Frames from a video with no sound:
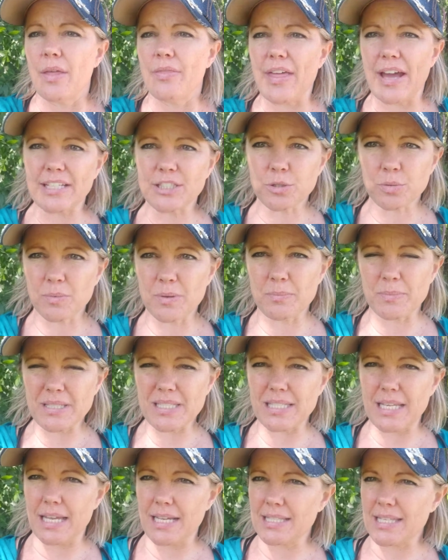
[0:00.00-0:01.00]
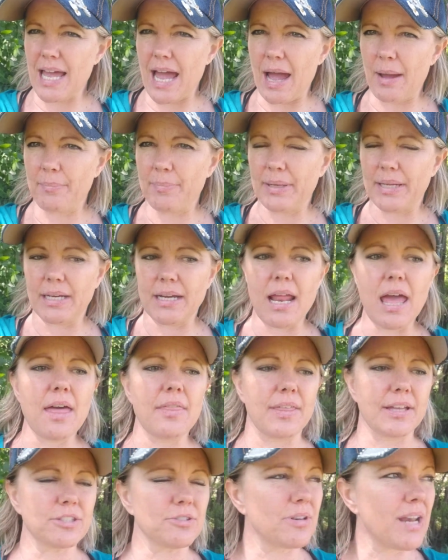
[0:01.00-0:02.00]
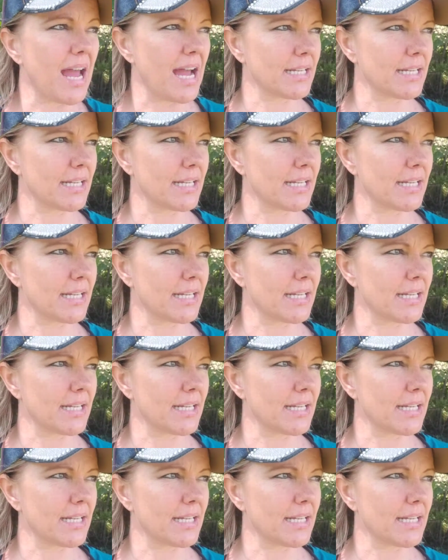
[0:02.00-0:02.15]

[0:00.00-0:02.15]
that's when mistakes happen, that's when